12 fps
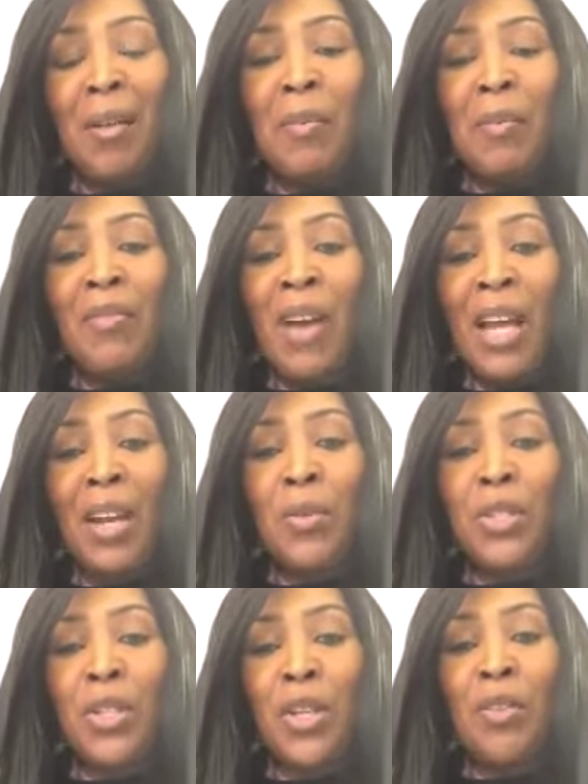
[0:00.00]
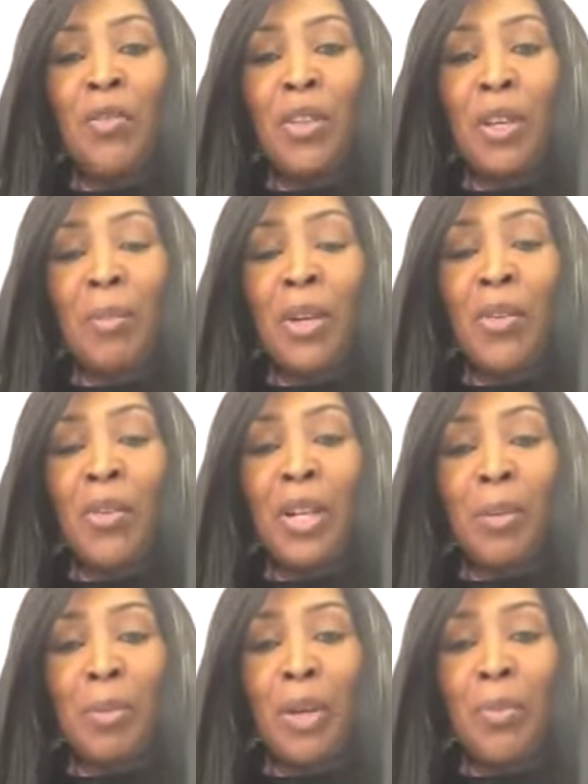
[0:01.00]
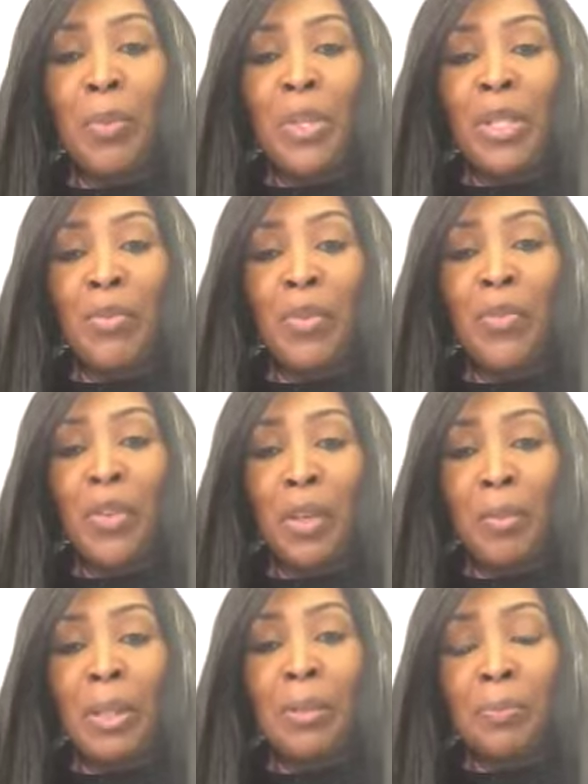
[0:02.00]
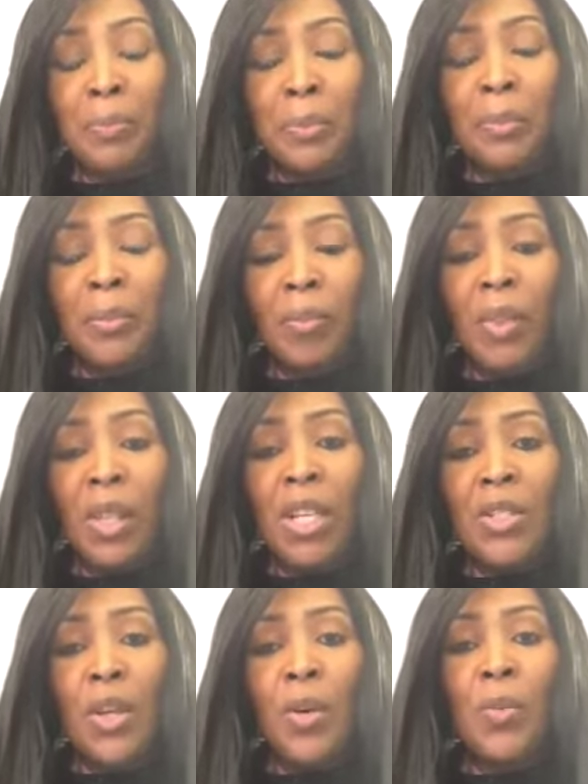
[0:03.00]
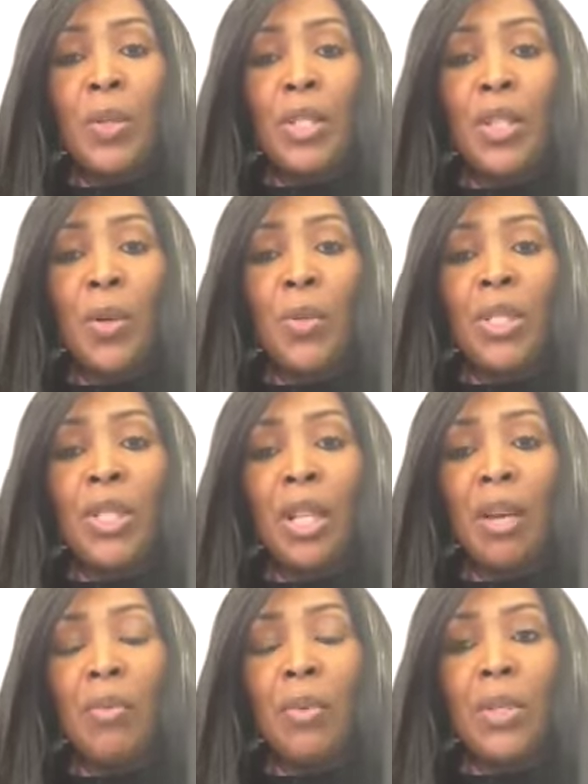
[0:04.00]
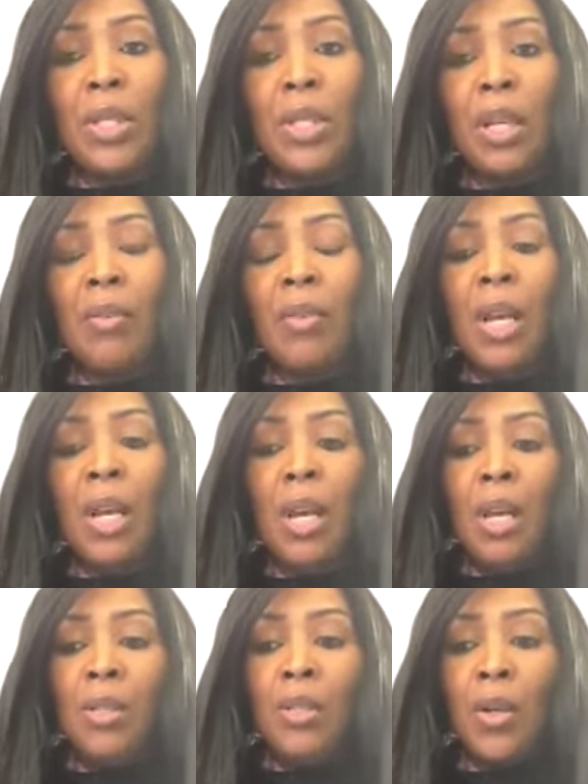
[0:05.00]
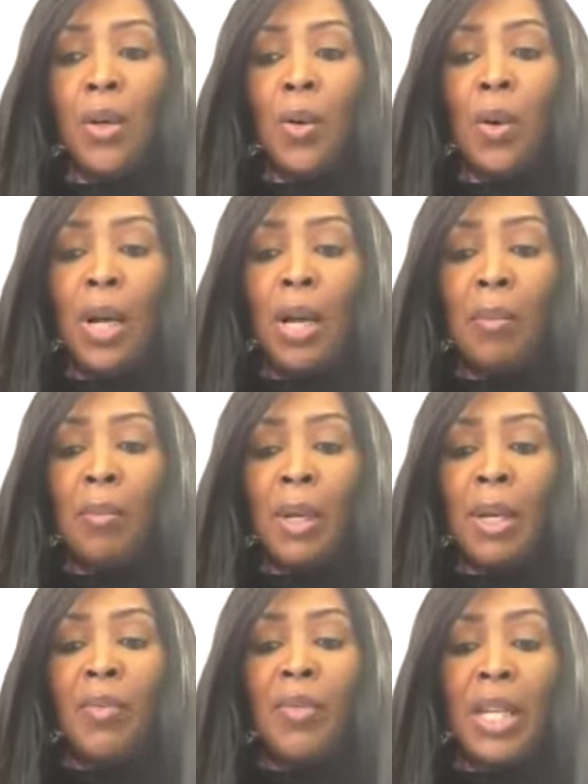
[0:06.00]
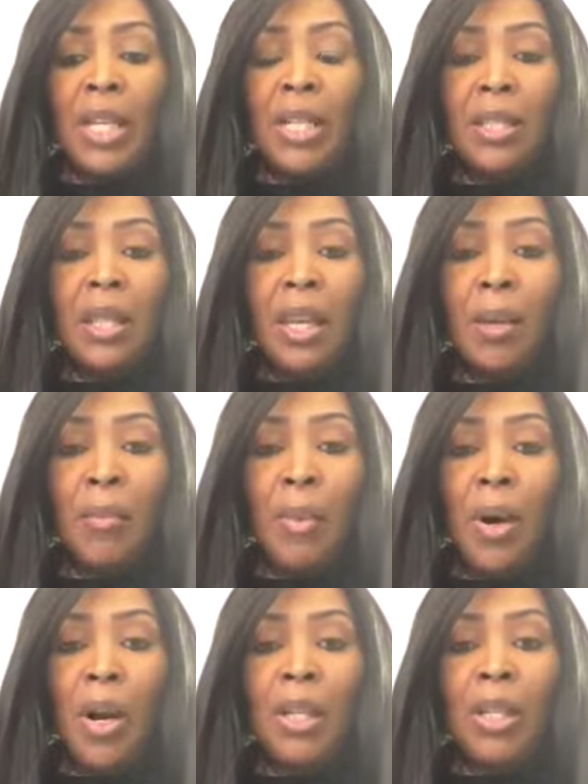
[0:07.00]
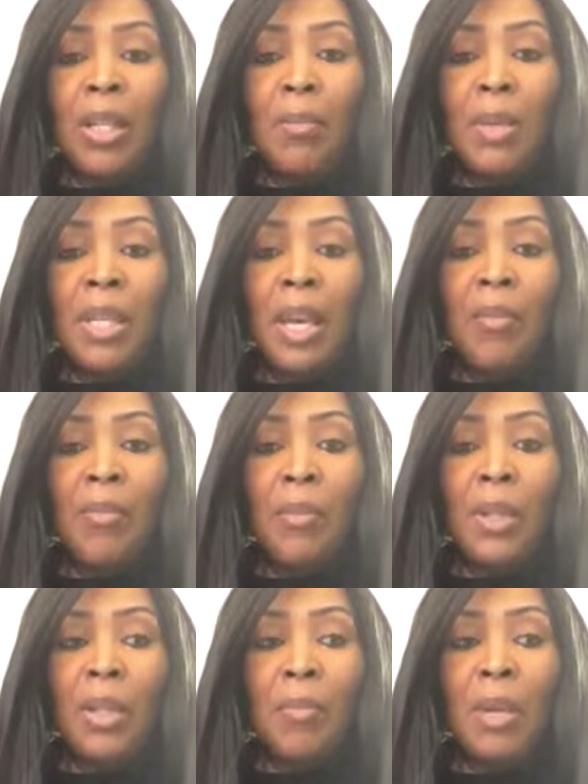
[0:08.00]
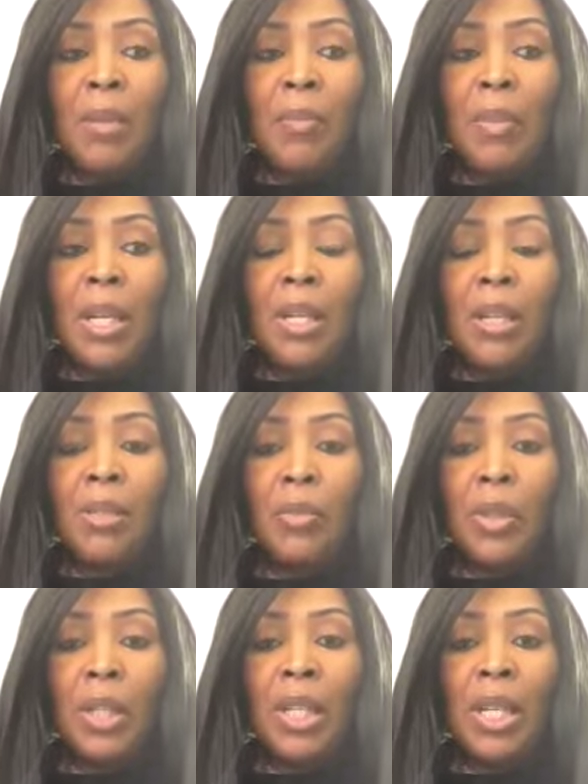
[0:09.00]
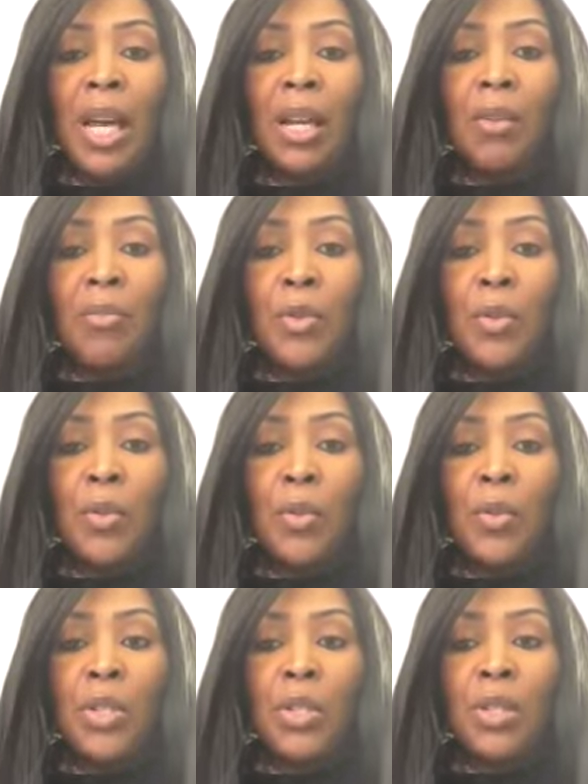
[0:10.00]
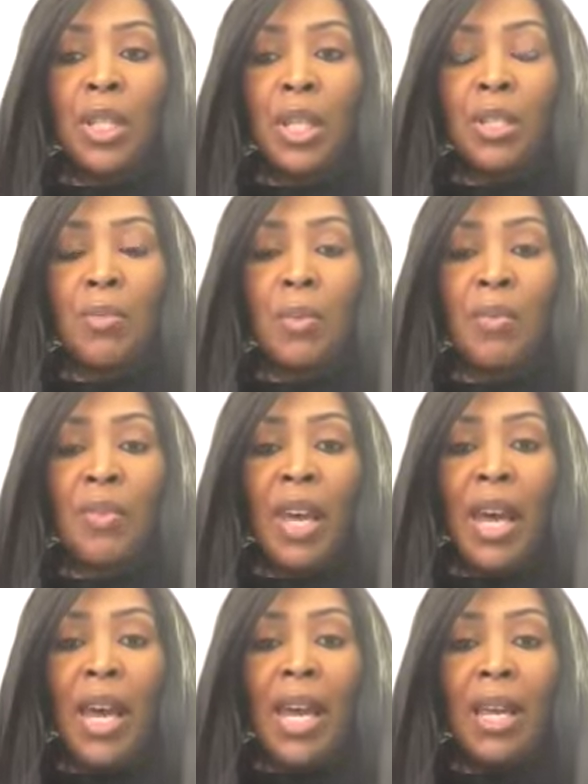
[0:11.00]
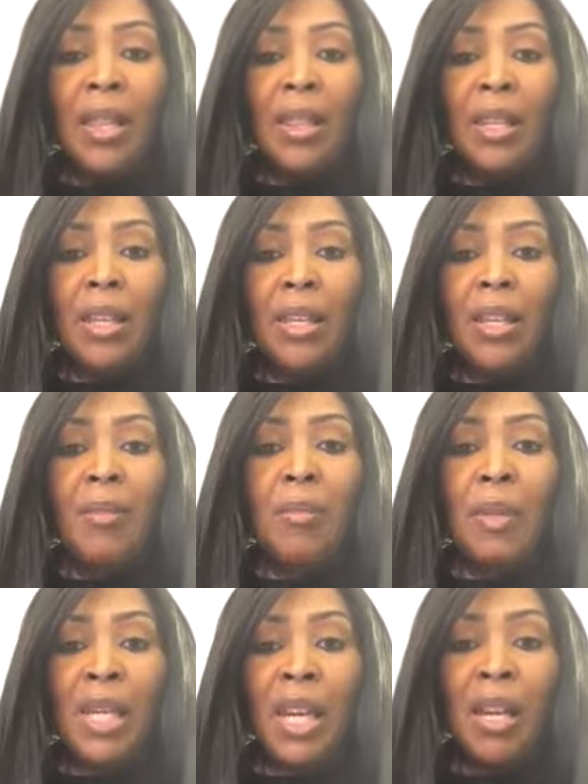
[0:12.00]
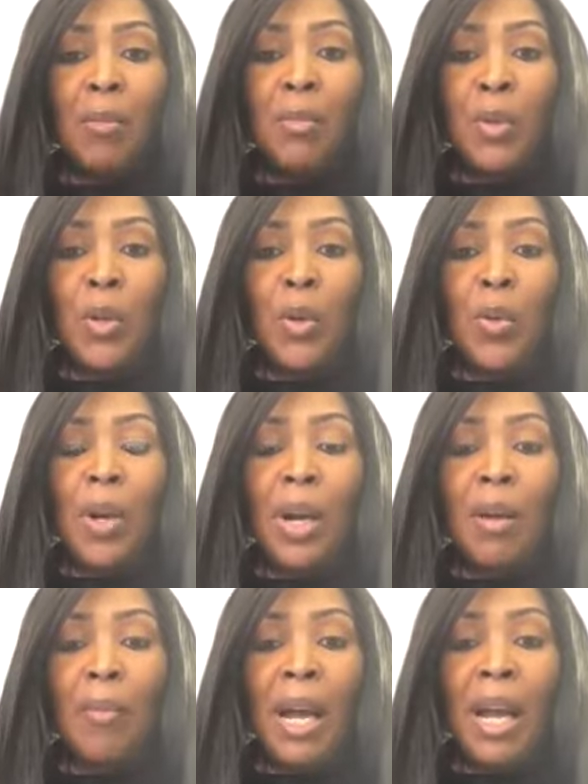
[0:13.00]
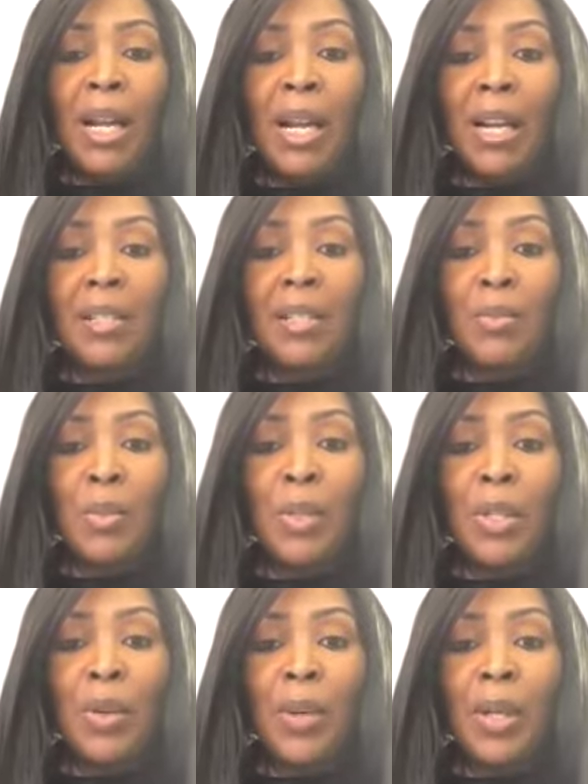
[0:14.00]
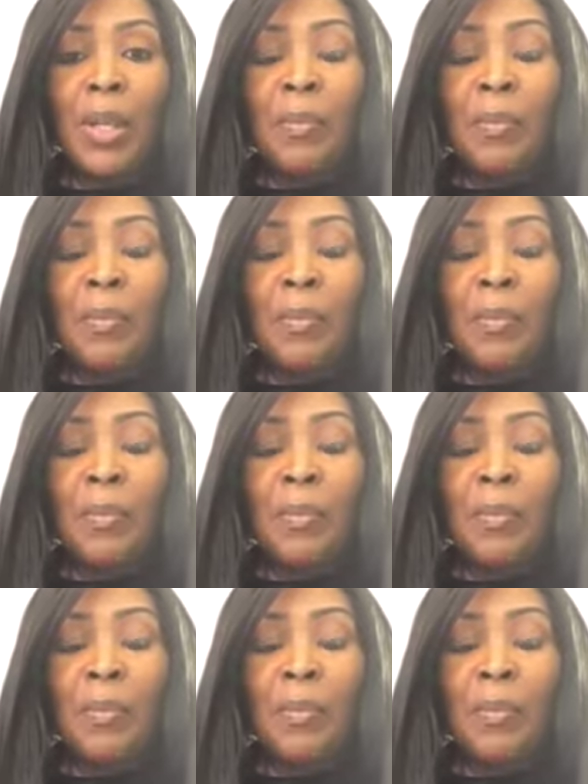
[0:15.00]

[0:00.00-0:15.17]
if I don't serve them a greater purpose and fulfillment. And so it was those levels of, of things that they imparted in me that really made me really kind of fuse this with that. And then it became, Icons as we know it.